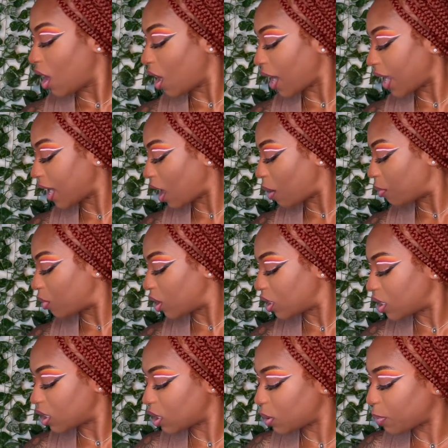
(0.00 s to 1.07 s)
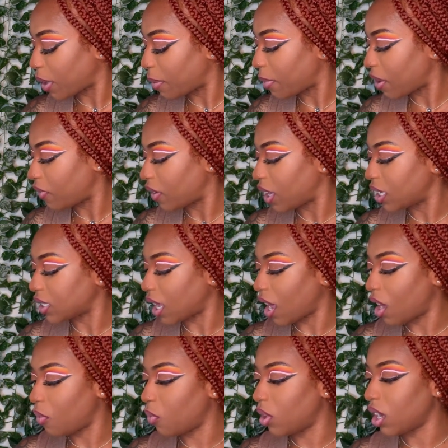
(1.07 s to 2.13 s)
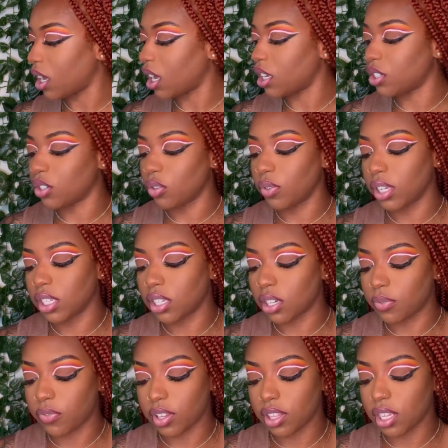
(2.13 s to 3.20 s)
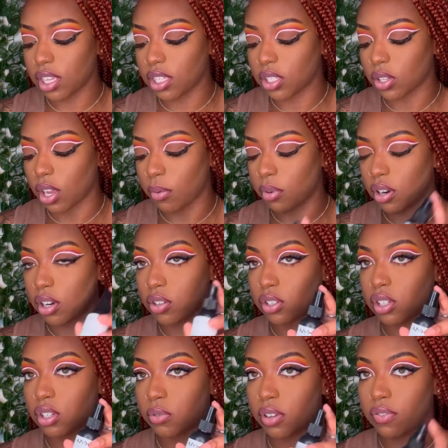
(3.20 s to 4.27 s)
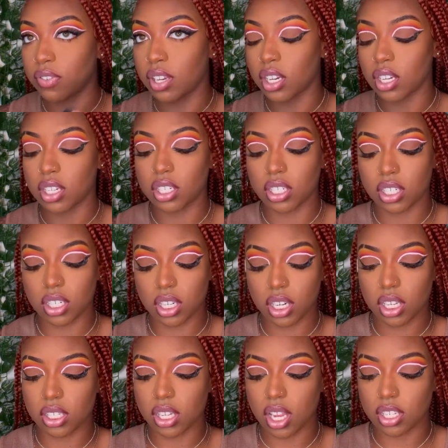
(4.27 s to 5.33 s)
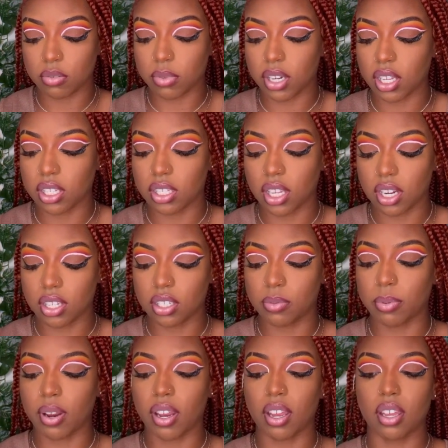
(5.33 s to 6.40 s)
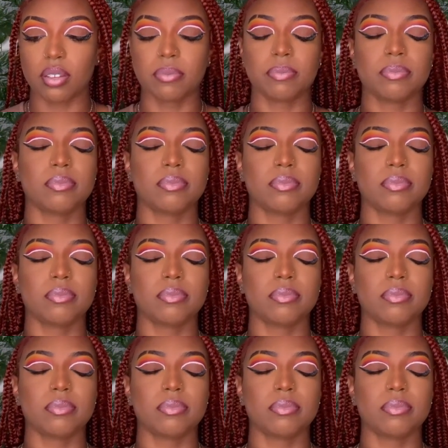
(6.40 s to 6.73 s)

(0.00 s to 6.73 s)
Okay, now I'm going to spray my face. I want a dewy look for this, so I'm going to use a dewy finish NYX Cosmetics setting spray.